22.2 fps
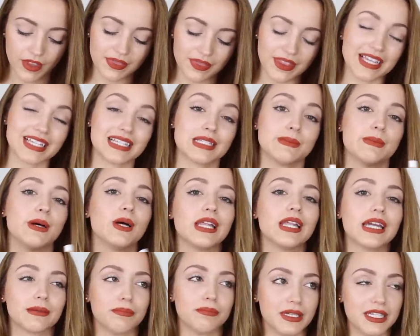They smell
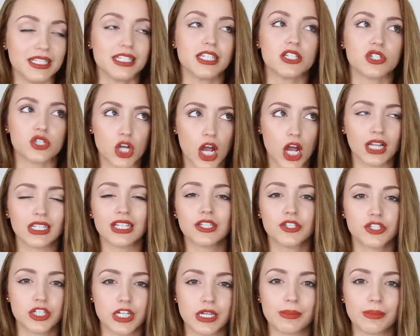like mint
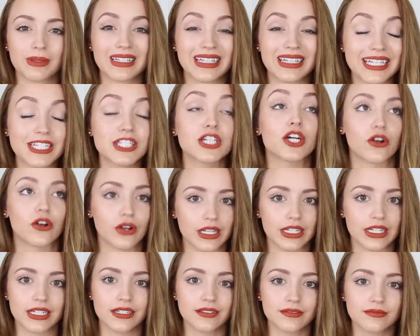chocolate chip,
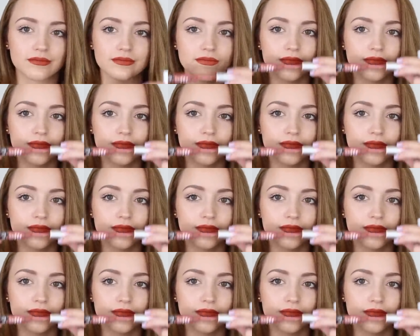literally.